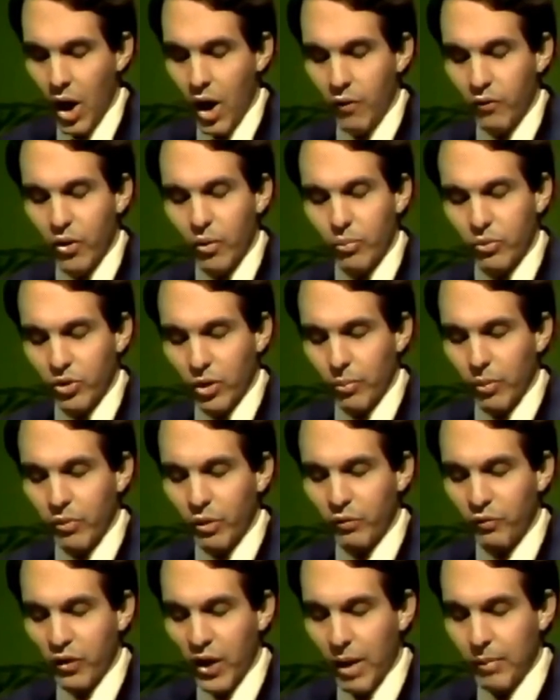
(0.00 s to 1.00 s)
from some of the
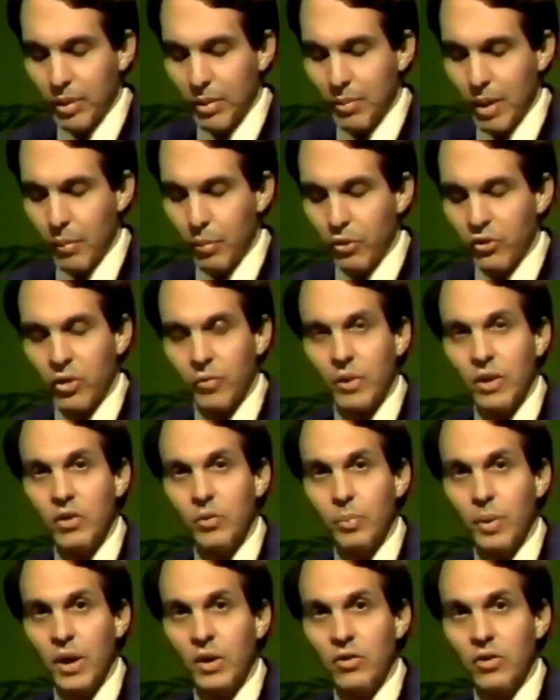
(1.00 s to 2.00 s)
family members of these
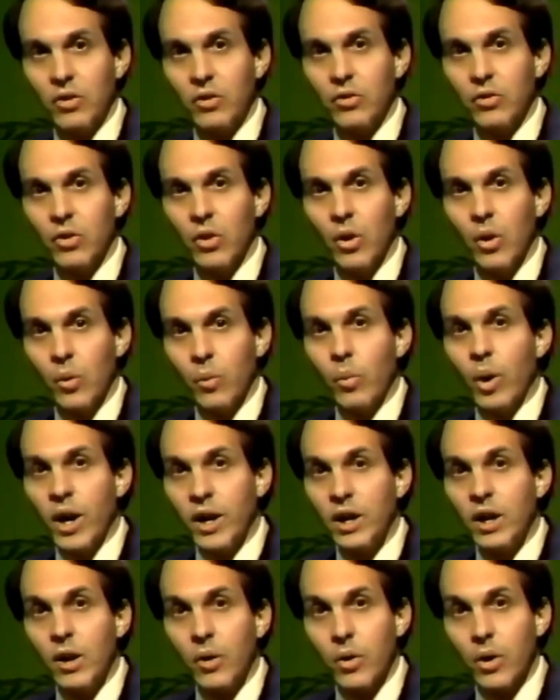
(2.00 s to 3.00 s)
patients right
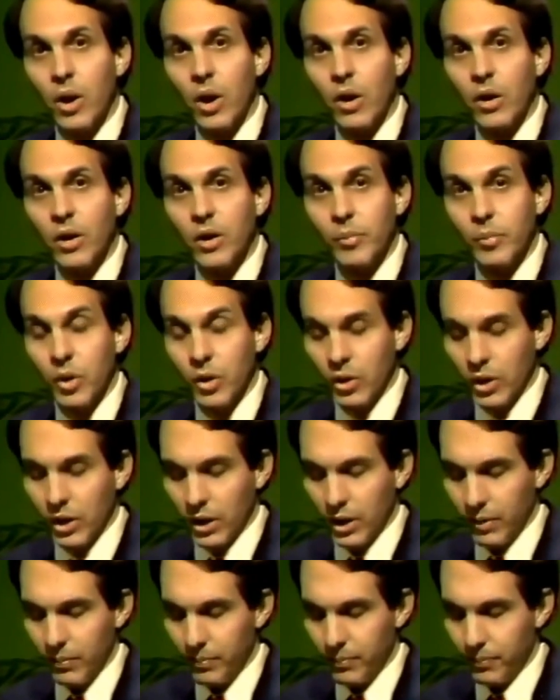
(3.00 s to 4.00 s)
here in our community.